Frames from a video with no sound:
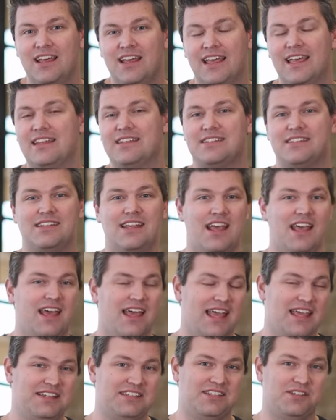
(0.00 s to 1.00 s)
It's,
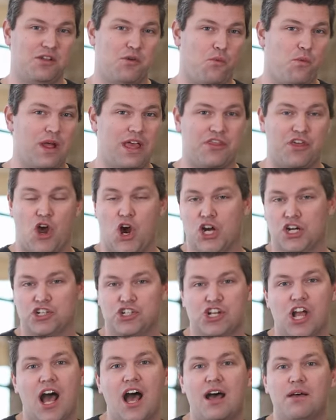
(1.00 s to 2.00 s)
it's with our
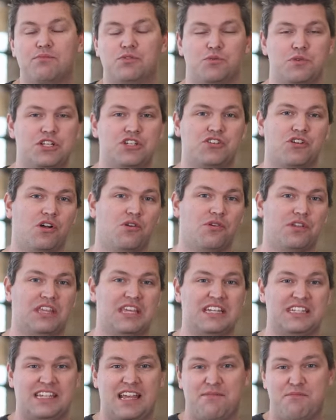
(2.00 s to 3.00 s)
jobs. We struggle with
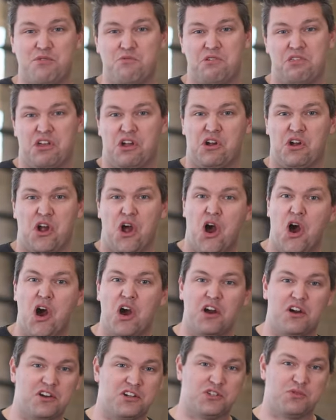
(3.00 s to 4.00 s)
contentment with our
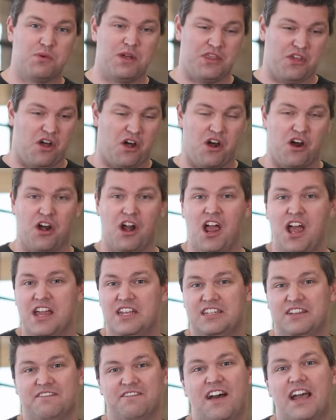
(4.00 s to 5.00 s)
cars, with our
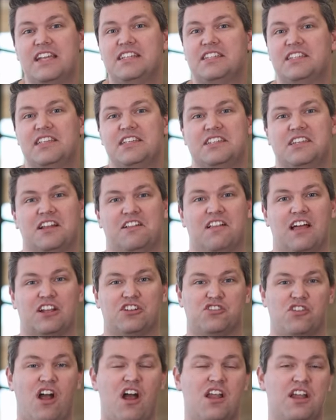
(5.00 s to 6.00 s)
devices and
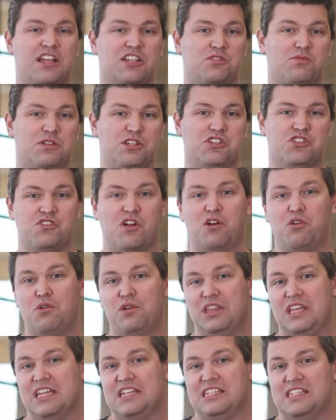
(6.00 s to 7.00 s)
electronics. We struggle
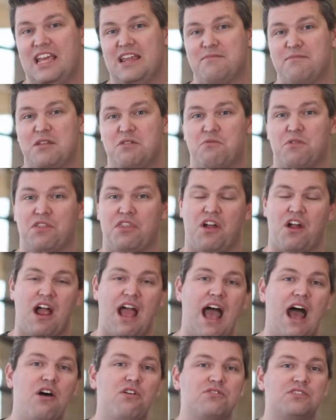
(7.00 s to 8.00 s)
with contentment with our
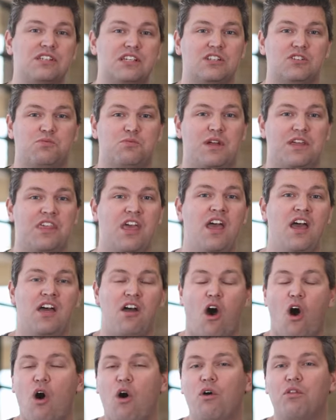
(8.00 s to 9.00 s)
houses, with
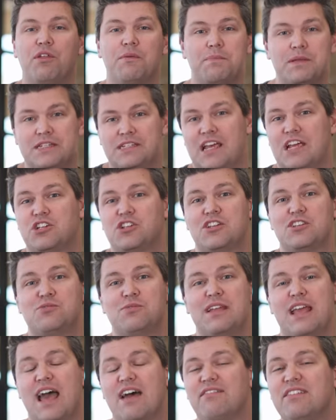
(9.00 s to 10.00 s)
all the possessions
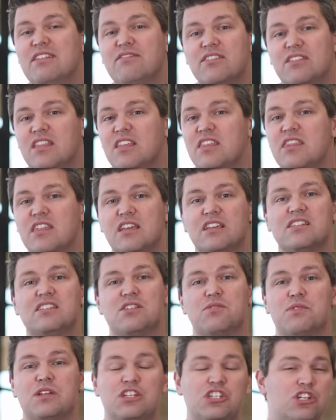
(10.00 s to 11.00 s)
we have, even the things
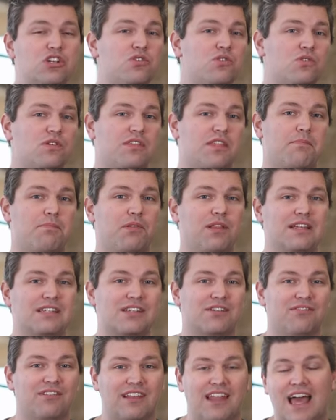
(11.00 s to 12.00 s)
that we do in the place
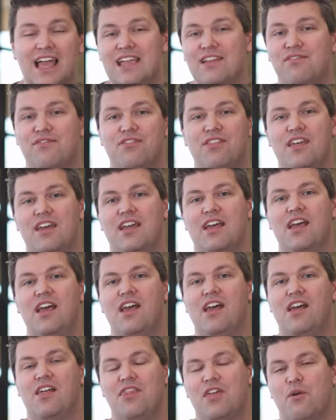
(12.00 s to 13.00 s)
of life that,
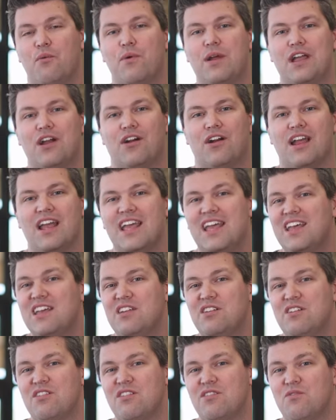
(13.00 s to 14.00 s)
that we are
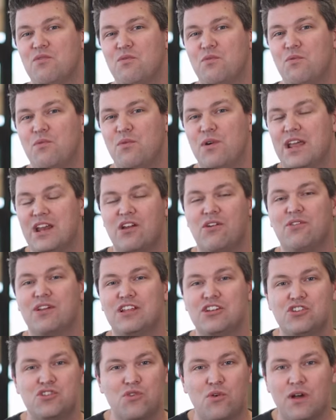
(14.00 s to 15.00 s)
in. We don't
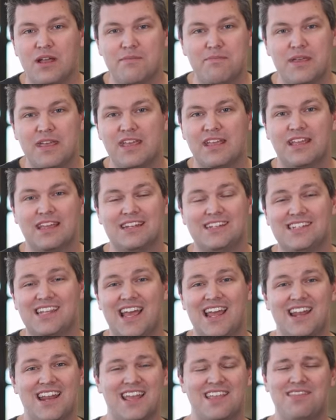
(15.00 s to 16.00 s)
enjoy being
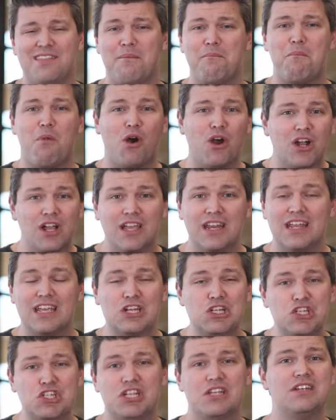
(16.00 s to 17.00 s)
content, and the
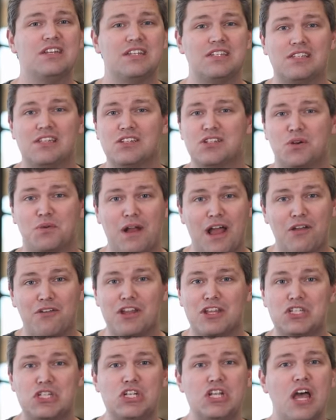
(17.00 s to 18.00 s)
marketing geniuses around
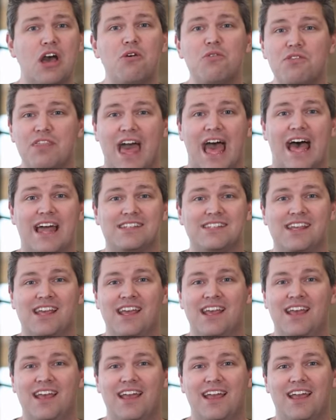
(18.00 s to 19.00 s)
us know that.
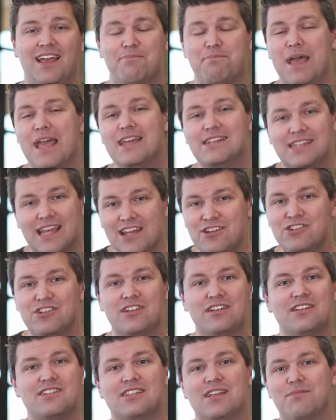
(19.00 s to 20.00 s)
Uh, pay
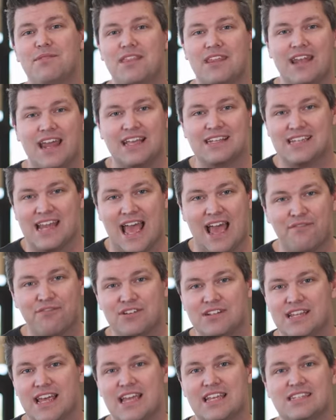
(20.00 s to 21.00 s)
attention to some of the next
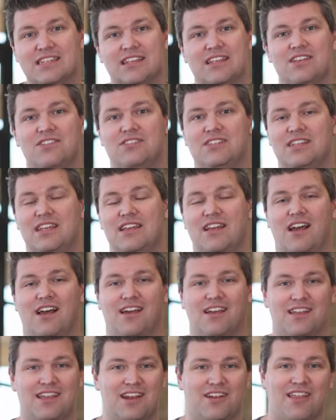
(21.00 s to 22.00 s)
advertising you see,
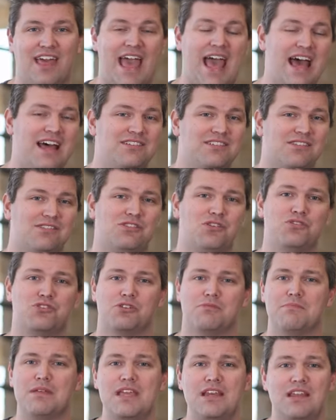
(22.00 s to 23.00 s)
uh, you know, the ads on
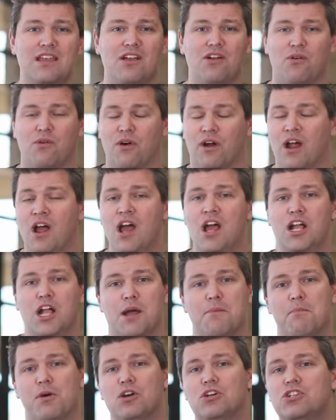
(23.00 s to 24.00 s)
social media or
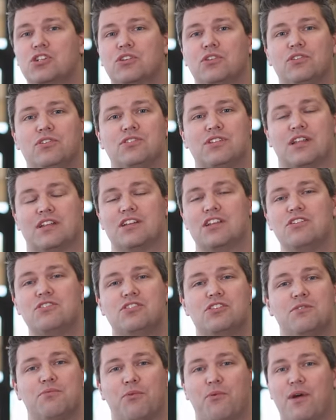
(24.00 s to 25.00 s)
commercials on
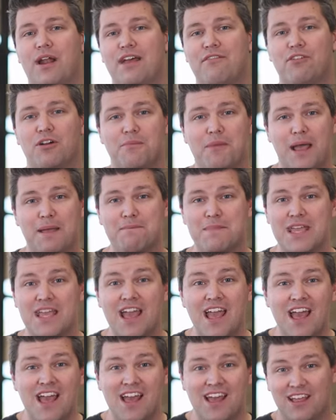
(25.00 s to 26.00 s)
YouTube or whatever it might be.
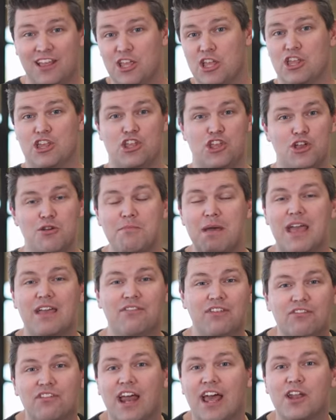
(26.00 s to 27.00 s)
You may
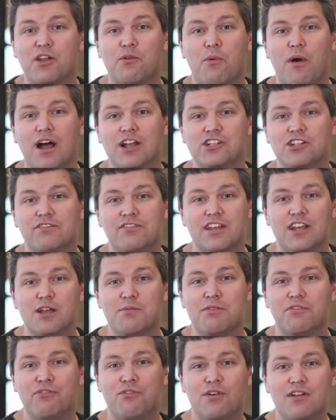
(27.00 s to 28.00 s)
have even had to watch a video
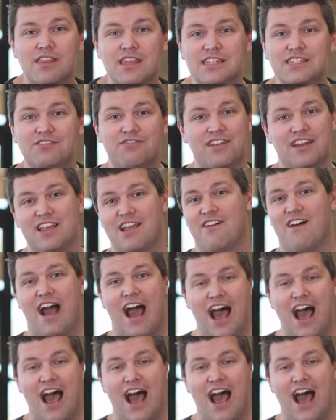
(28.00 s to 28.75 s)
before this video.